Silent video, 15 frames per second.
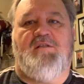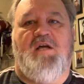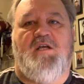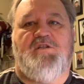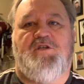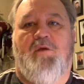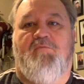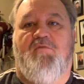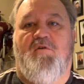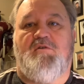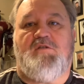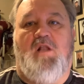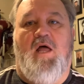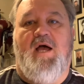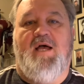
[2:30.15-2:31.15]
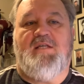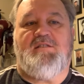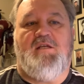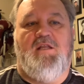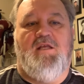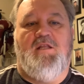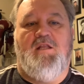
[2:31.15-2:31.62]
I ship first class
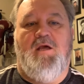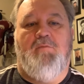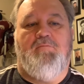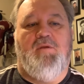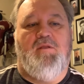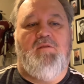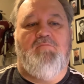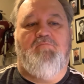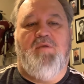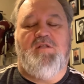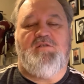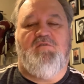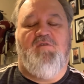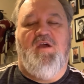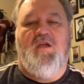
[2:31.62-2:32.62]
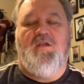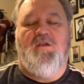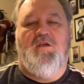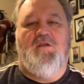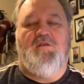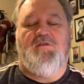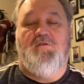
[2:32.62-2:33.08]
can end up in
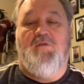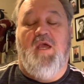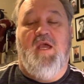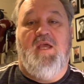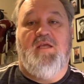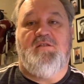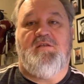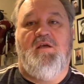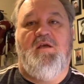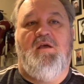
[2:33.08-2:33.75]
Pennsylvania in two days,